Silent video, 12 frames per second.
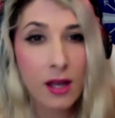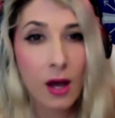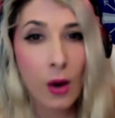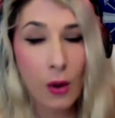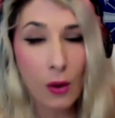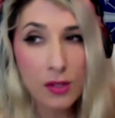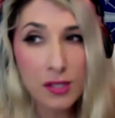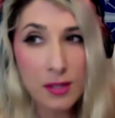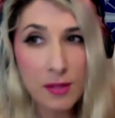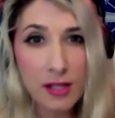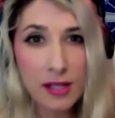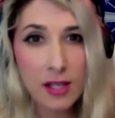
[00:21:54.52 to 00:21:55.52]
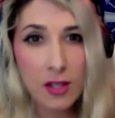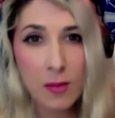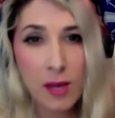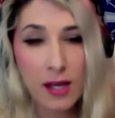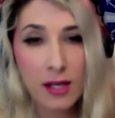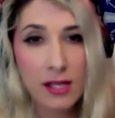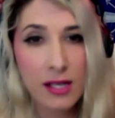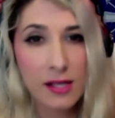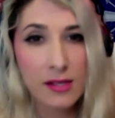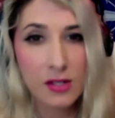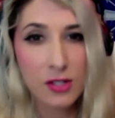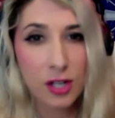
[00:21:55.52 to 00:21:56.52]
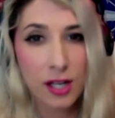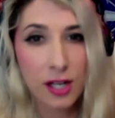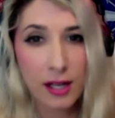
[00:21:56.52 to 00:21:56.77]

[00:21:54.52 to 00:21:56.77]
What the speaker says: ultimately, humanity is enduring a